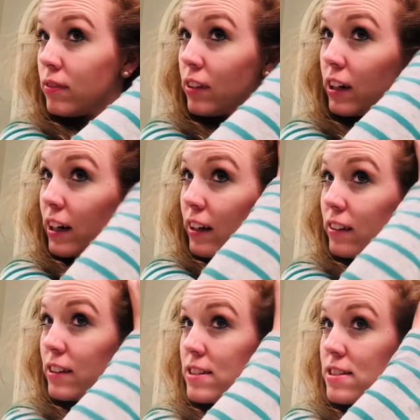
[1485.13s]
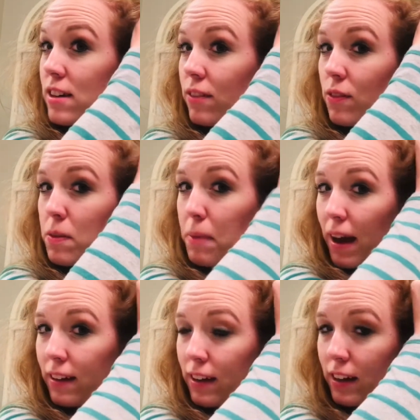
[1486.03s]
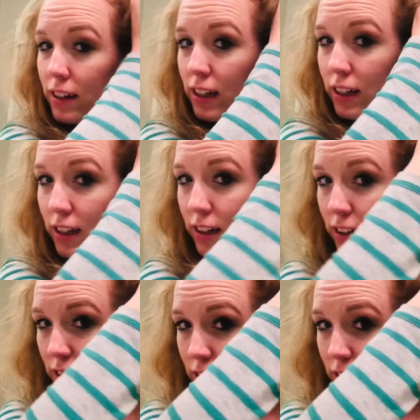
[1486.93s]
All right, let's start from the back again here.